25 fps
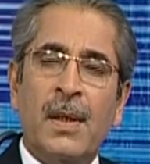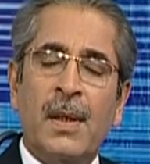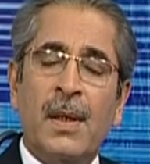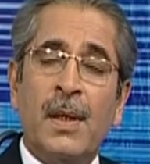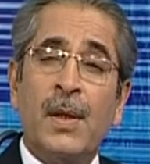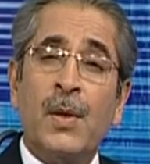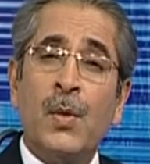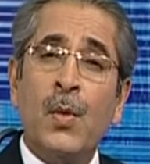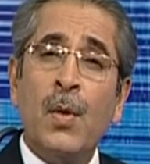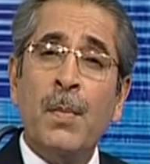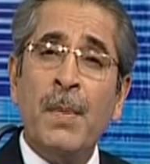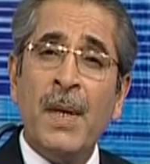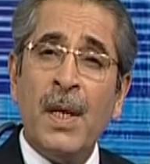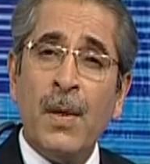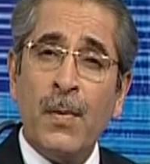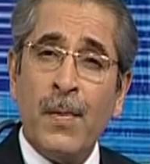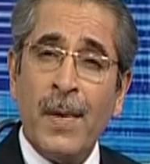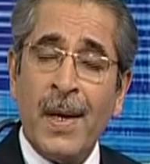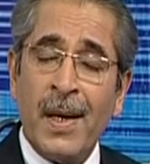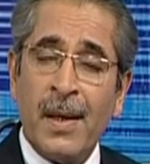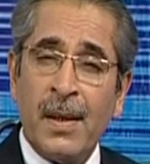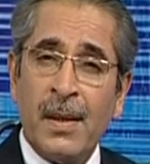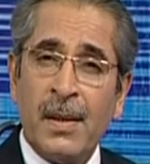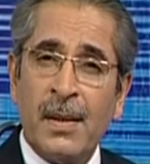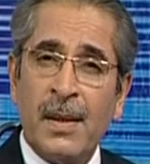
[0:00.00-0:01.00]
you being
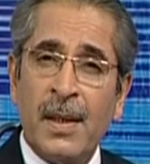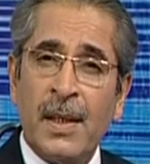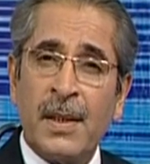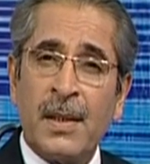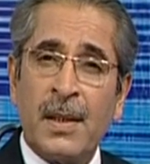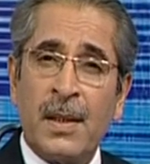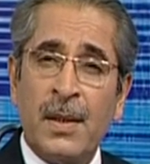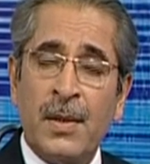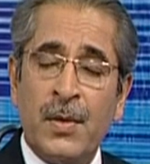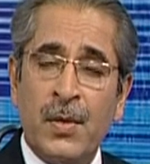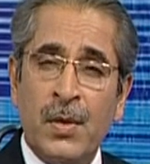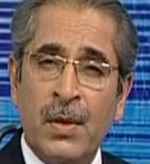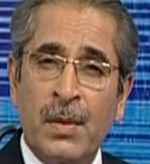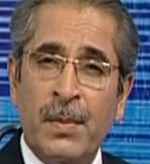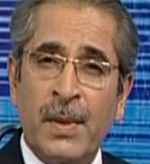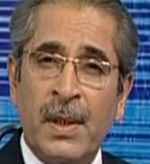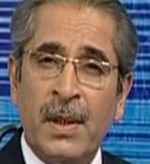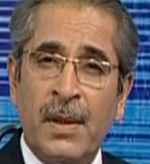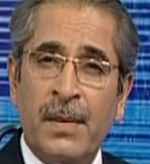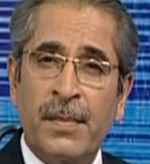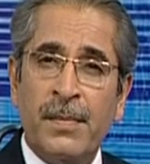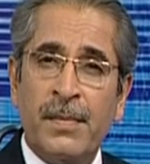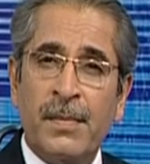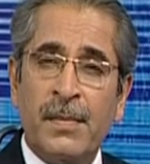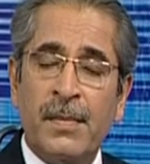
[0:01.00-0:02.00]
one as a consumer,